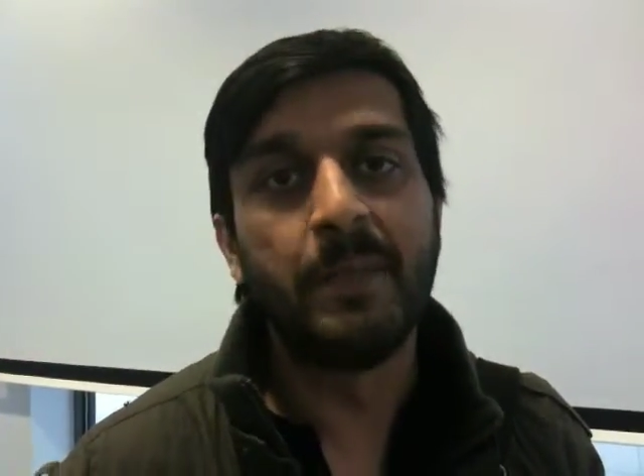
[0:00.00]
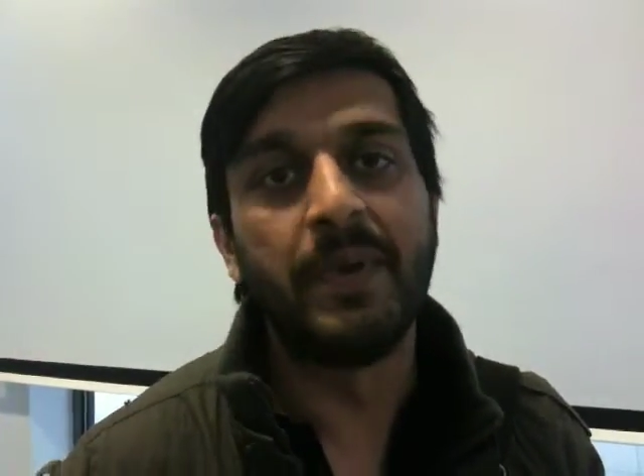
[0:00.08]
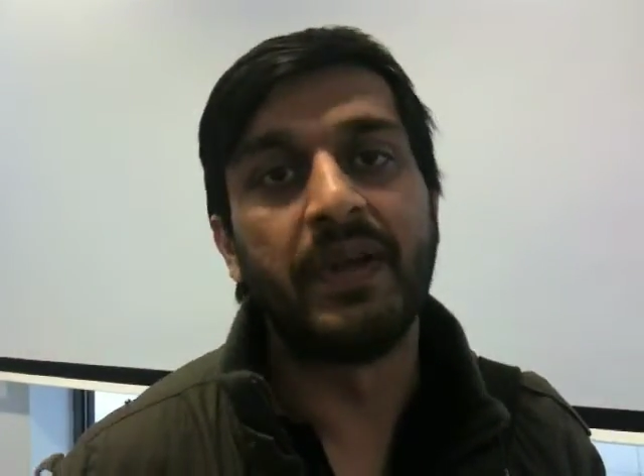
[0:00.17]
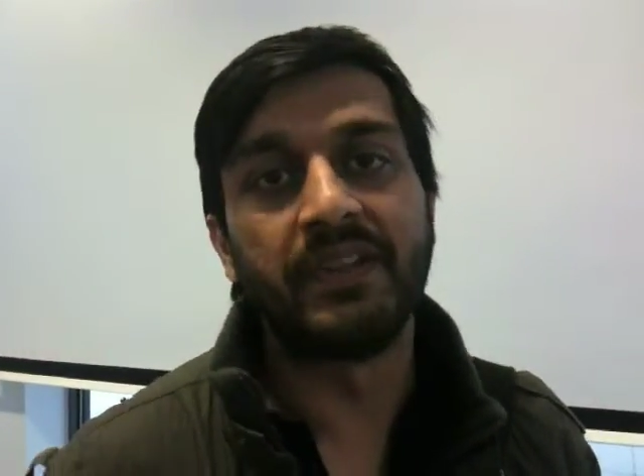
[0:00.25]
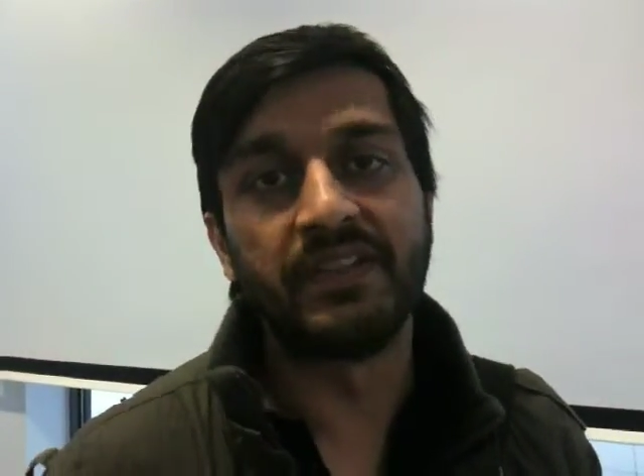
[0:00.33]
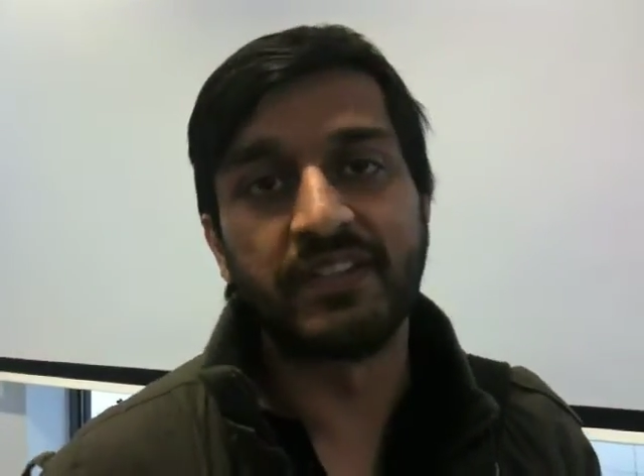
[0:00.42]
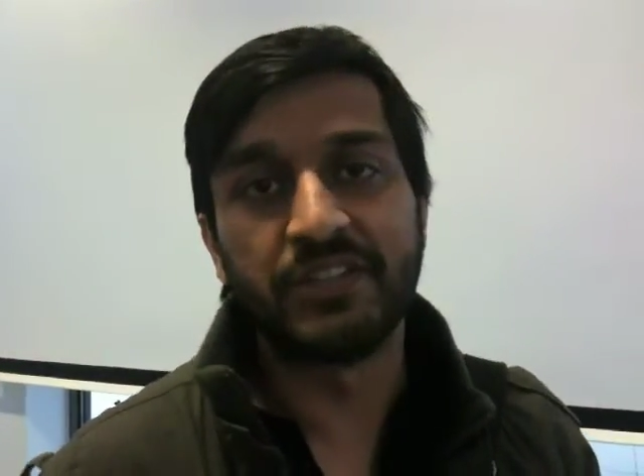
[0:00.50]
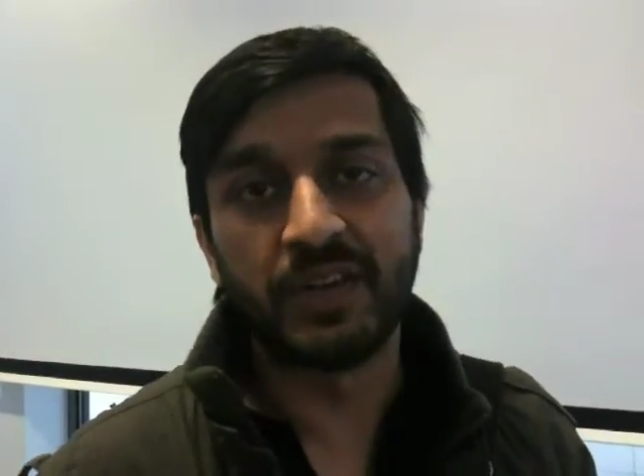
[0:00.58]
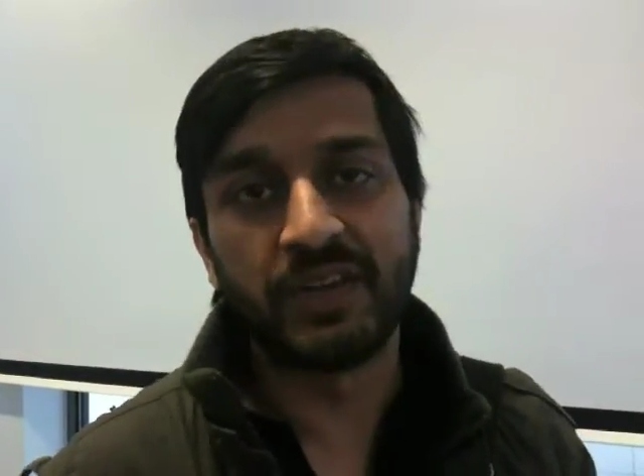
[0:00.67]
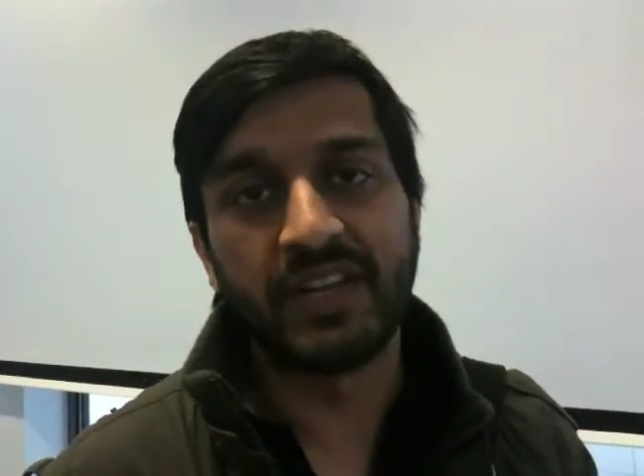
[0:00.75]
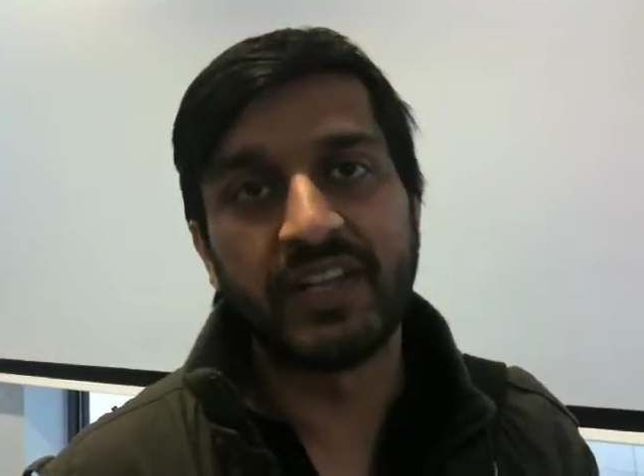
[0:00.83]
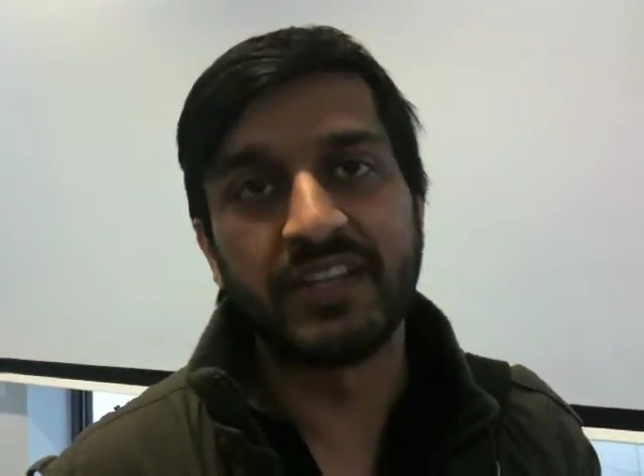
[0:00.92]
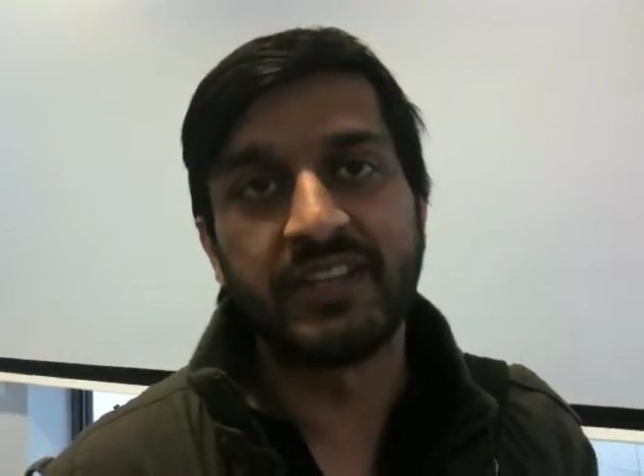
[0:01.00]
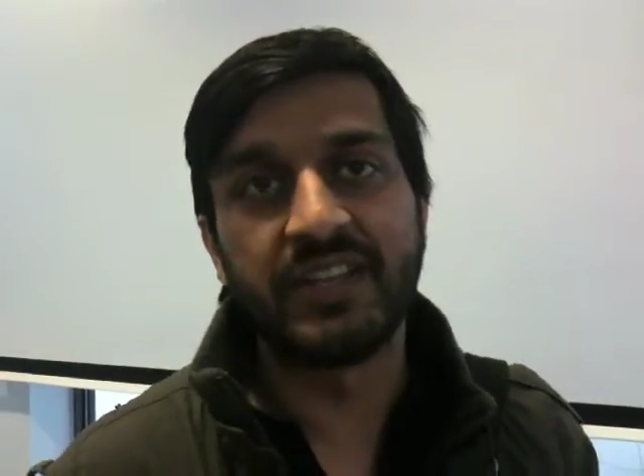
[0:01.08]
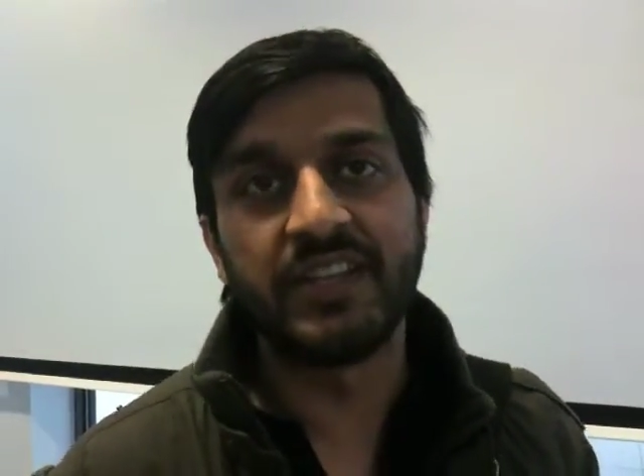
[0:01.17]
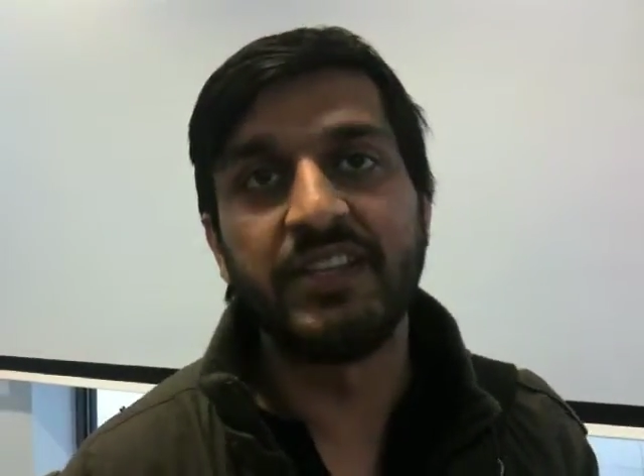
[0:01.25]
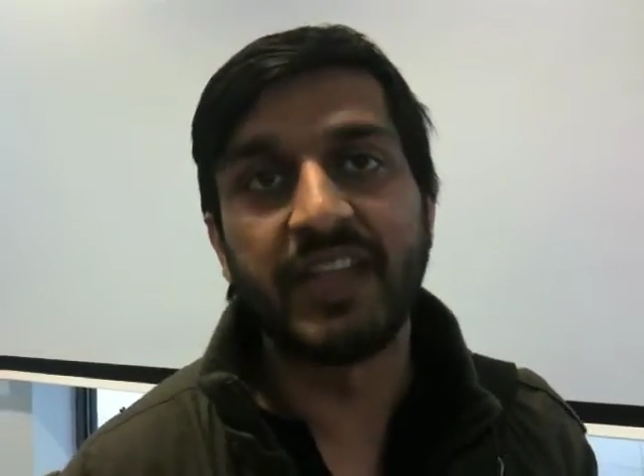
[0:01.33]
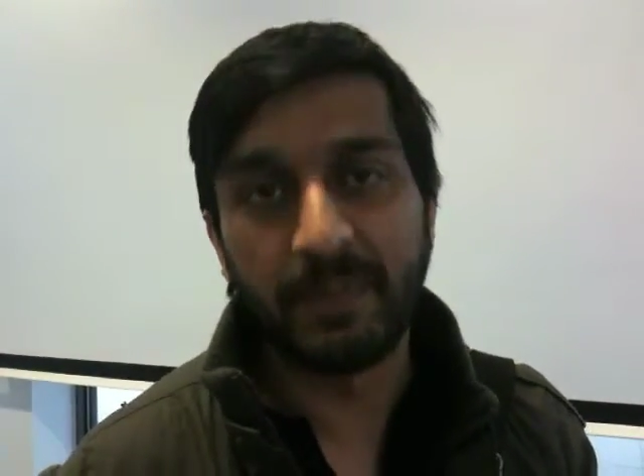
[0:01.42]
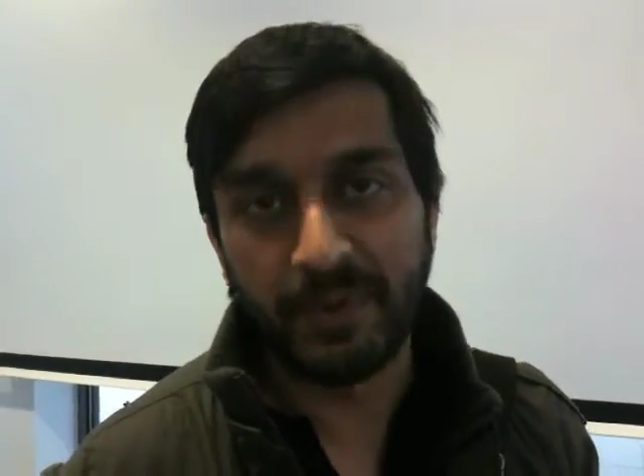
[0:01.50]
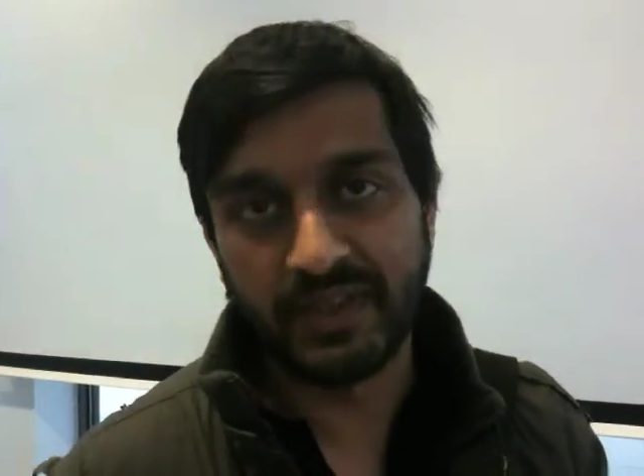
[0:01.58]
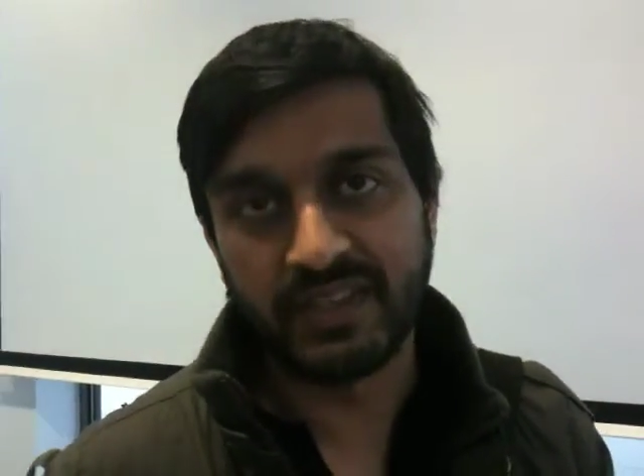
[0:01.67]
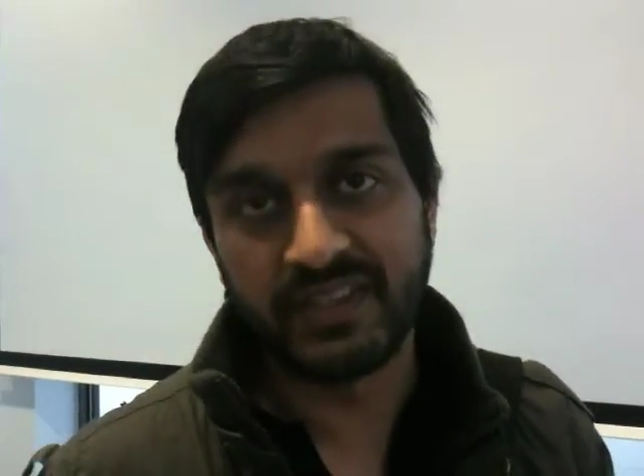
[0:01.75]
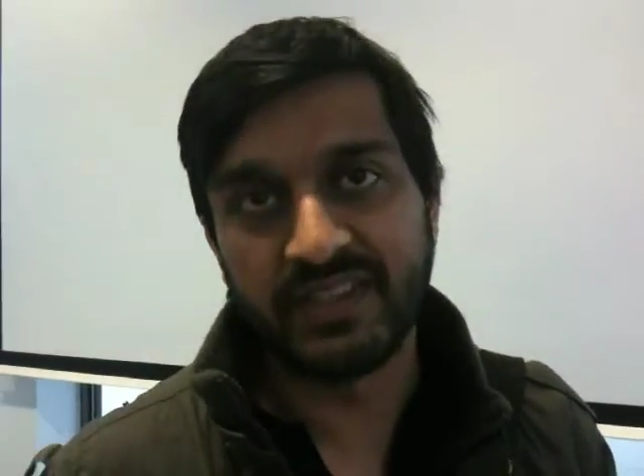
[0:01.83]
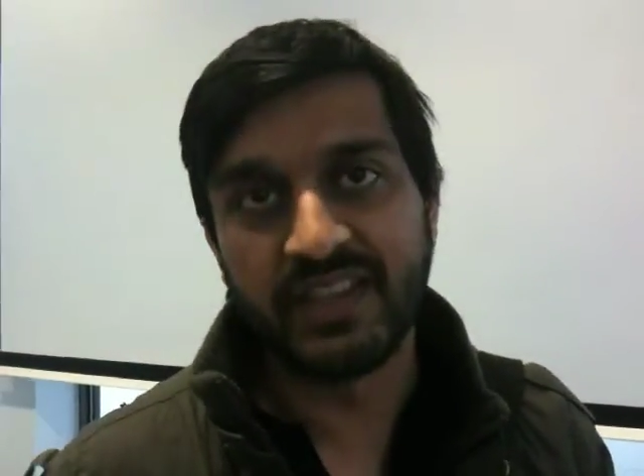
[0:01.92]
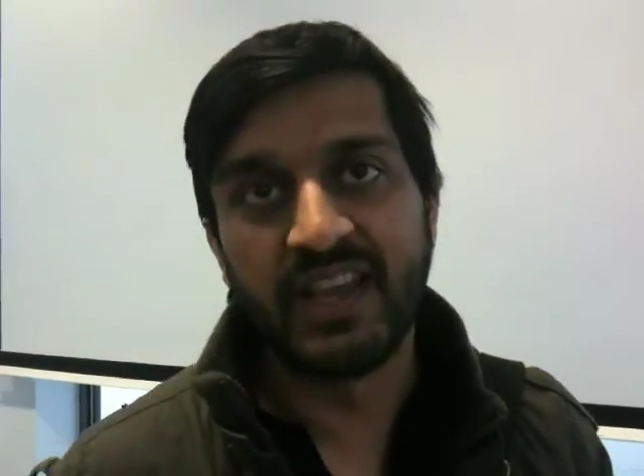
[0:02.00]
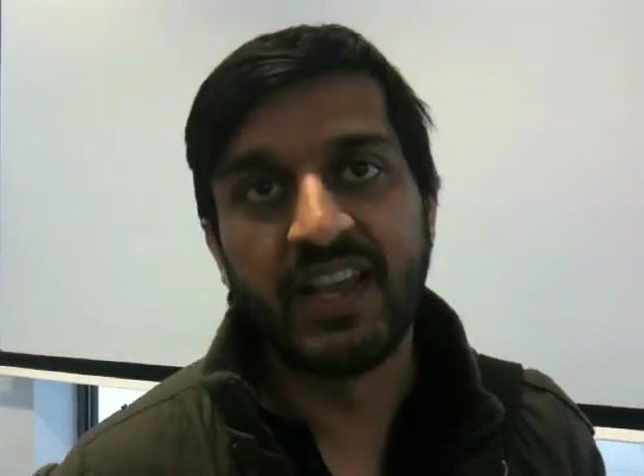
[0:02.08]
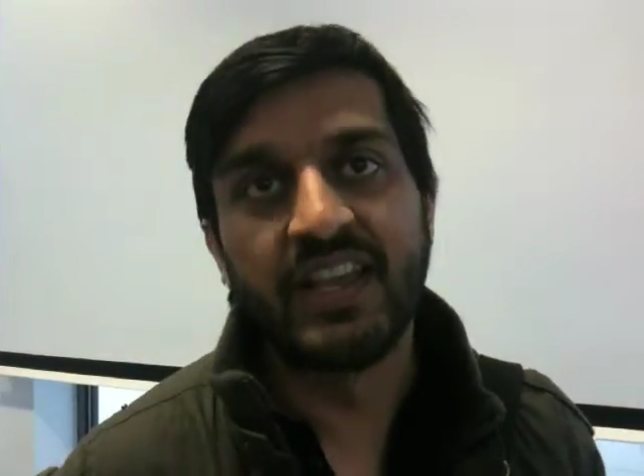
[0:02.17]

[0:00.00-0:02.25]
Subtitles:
But the joke is you get points.